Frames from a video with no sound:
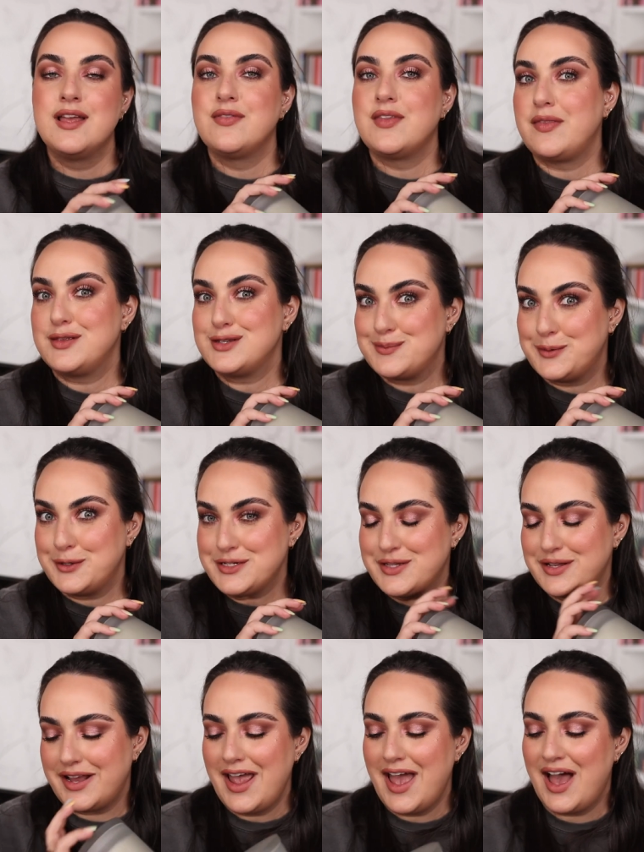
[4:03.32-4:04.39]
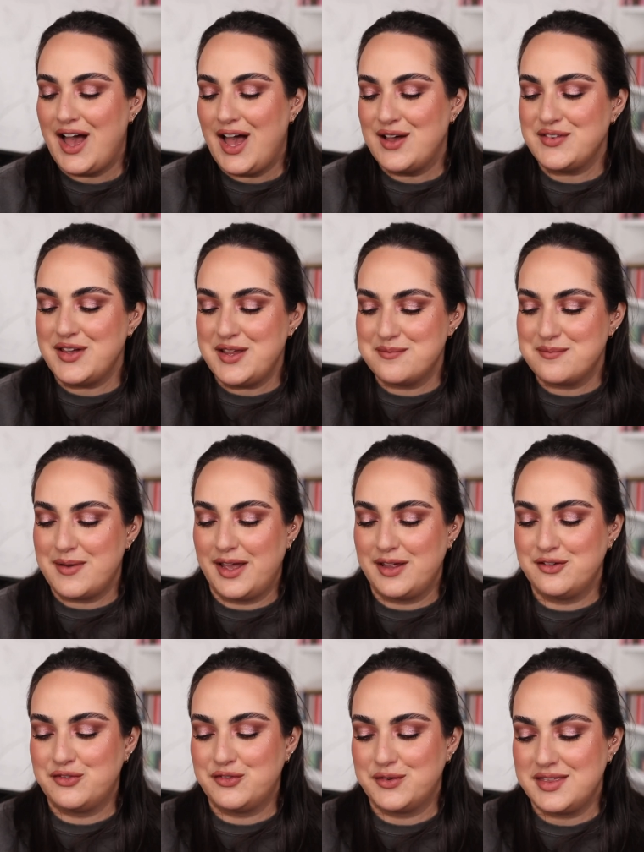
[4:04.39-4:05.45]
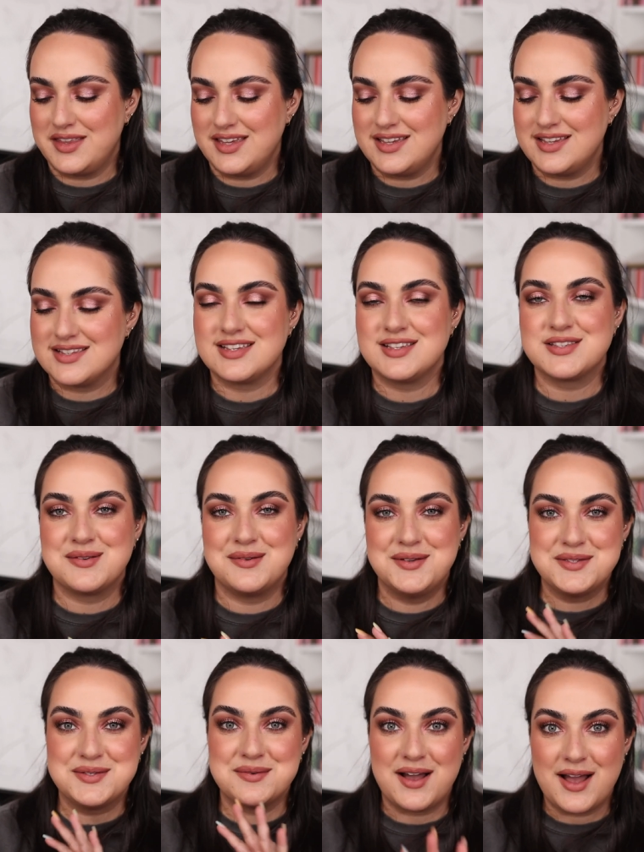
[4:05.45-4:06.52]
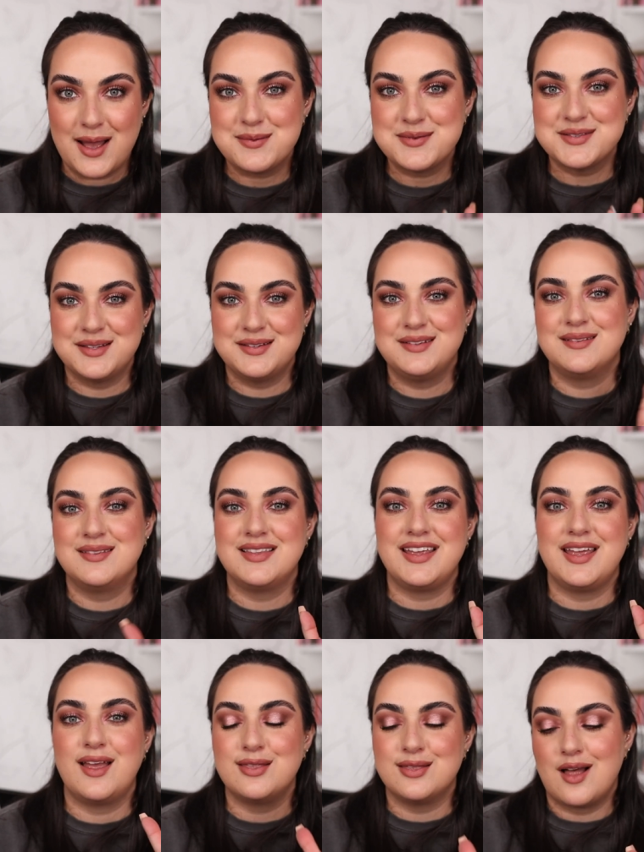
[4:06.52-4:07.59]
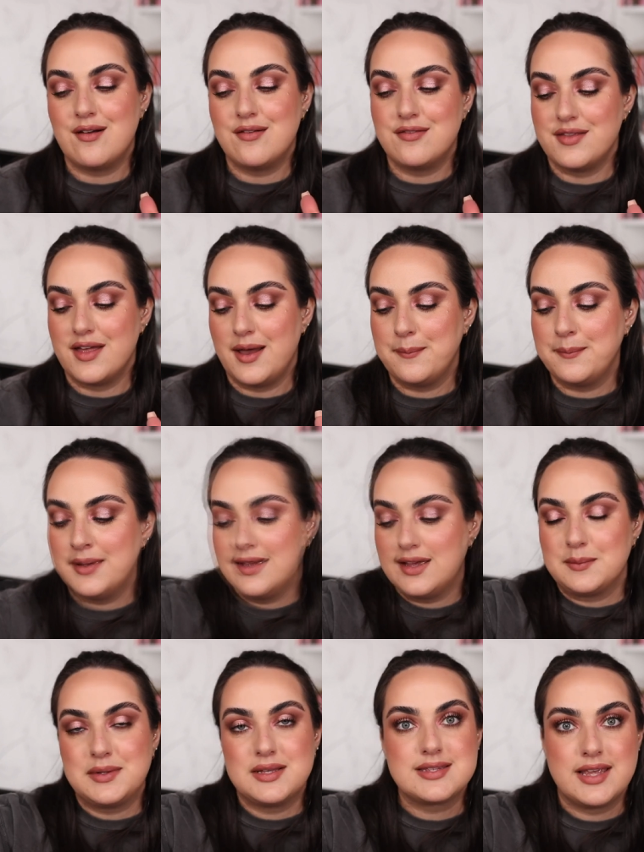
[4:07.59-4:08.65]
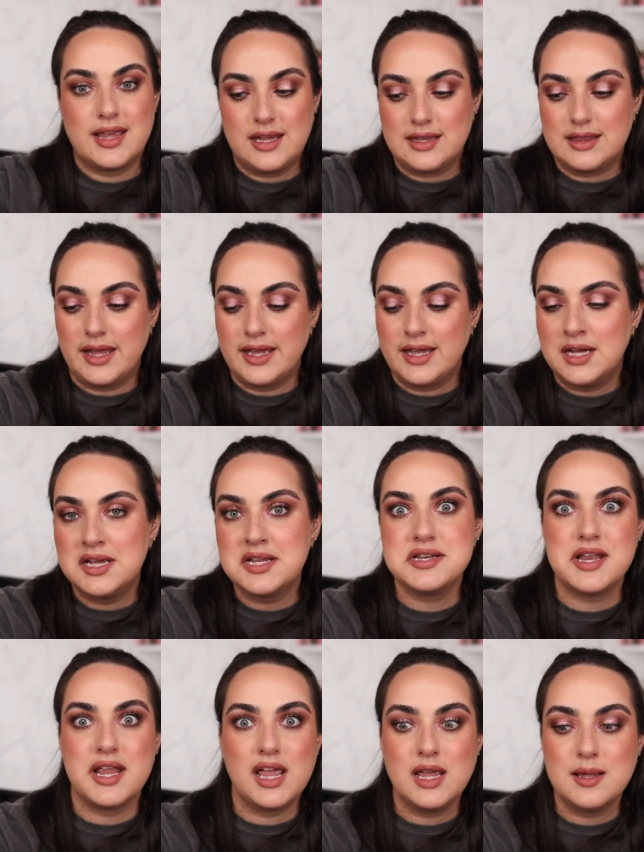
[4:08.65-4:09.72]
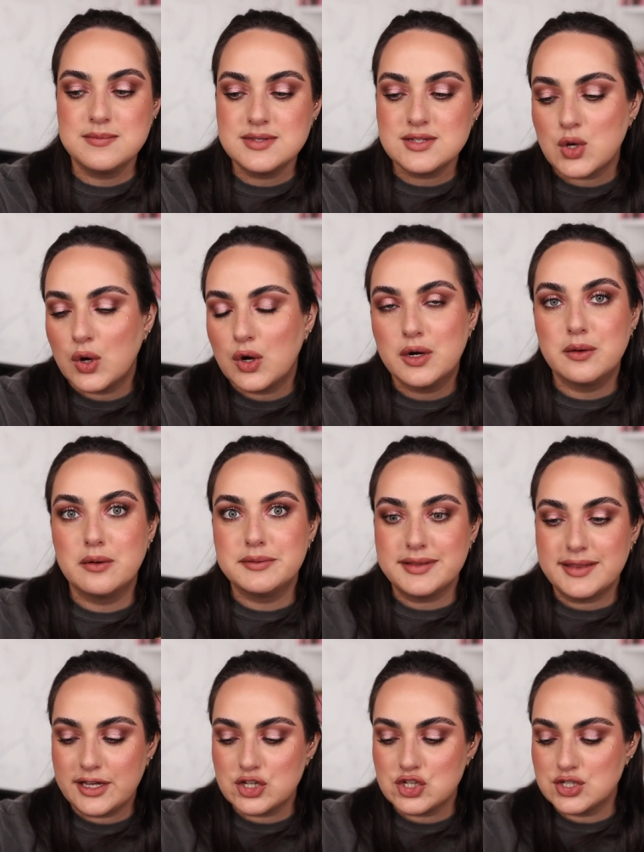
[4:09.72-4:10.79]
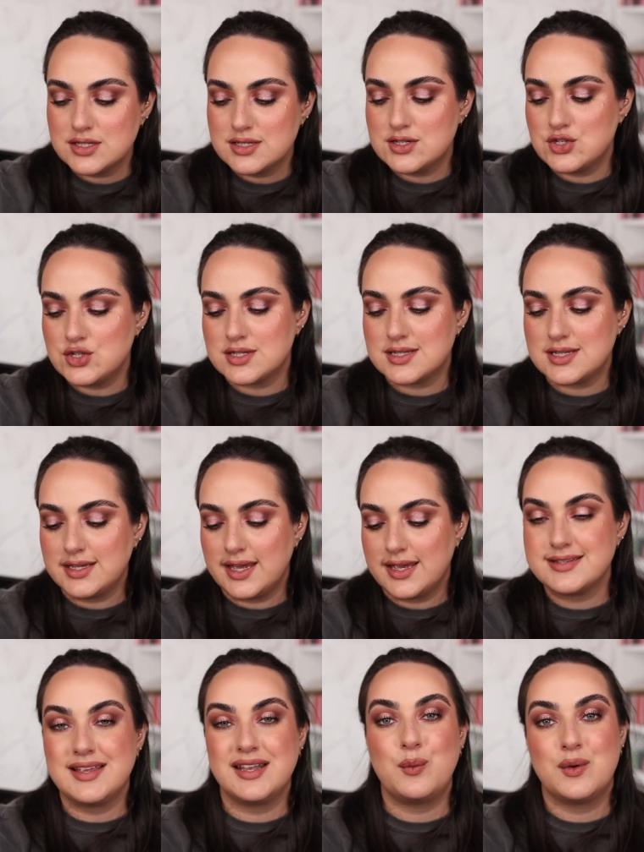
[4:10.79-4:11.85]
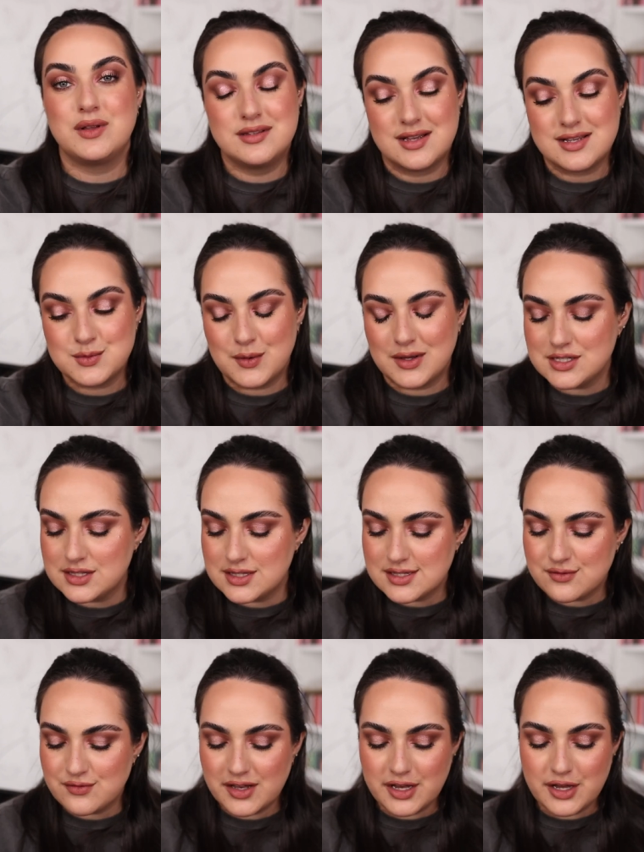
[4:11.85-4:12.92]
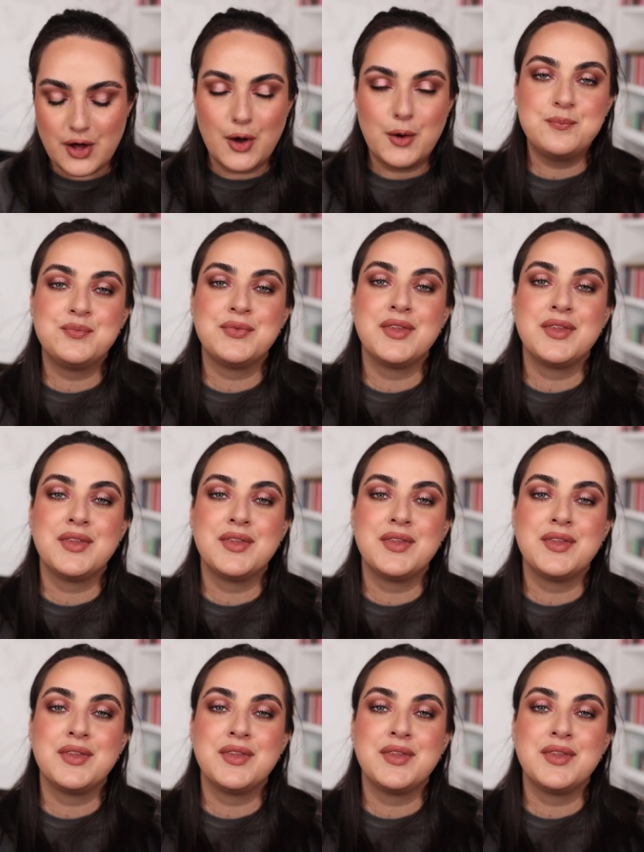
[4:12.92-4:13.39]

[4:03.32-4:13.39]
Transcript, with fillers: that this person I have in mind for these is going to absolutely love them. I'm not saying like names or relations, just in case anyone does watch this video.